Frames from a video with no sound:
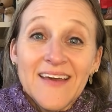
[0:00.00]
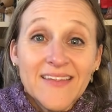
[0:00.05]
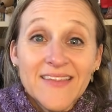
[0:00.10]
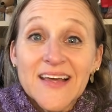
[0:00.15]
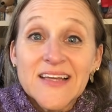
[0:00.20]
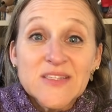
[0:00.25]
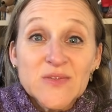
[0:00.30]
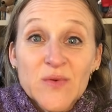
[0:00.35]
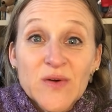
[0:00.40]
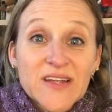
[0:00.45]
and
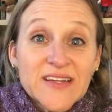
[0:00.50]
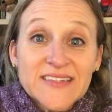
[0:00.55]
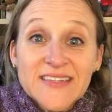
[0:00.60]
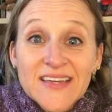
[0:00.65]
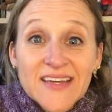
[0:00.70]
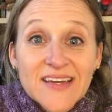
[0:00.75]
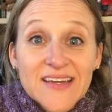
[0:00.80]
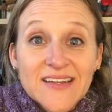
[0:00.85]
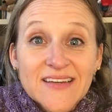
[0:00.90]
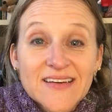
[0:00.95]
that's what I
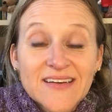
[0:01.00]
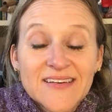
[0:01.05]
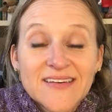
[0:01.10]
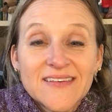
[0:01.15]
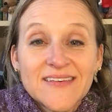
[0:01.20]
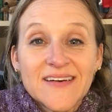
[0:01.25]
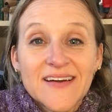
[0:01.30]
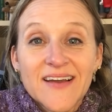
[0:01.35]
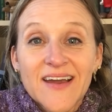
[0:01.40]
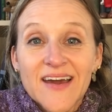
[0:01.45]
did
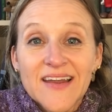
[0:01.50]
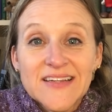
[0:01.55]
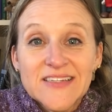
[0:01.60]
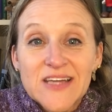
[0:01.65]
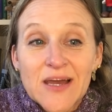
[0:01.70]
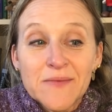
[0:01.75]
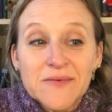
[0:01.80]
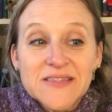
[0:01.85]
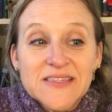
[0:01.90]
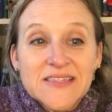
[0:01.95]
I got a
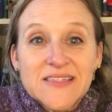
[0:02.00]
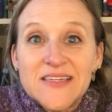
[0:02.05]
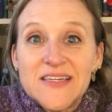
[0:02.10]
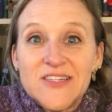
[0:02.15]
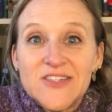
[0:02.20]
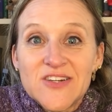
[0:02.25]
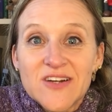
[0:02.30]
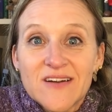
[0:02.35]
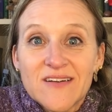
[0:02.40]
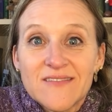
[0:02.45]
job as a
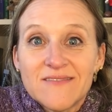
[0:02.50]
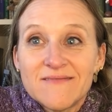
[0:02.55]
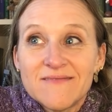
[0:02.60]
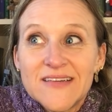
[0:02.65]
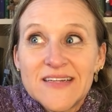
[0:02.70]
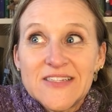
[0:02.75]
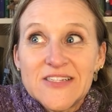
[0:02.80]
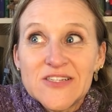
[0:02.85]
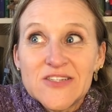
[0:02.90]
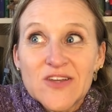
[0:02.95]
teacher
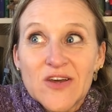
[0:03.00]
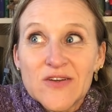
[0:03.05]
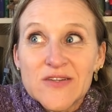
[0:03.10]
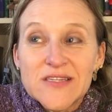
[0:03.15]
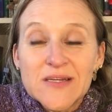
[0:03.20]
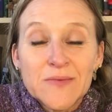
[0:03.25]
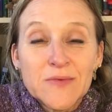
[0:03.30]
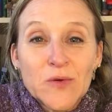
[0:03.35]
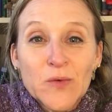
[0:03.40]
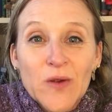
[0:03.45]
it just all
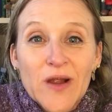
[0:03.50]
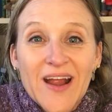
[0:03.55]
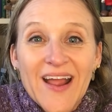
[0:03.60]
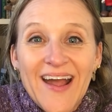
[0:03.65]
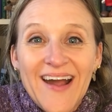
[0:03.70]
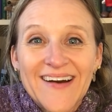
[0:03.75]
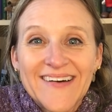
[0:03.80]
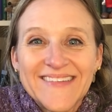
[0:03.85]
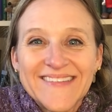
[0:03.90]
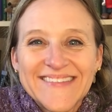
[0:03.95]
seemed to work
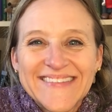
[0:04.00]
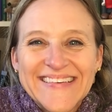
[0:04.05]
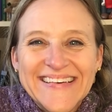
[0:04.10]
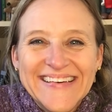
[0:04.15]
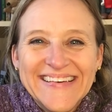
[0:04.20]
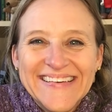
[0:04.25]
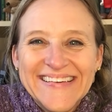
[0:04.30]
out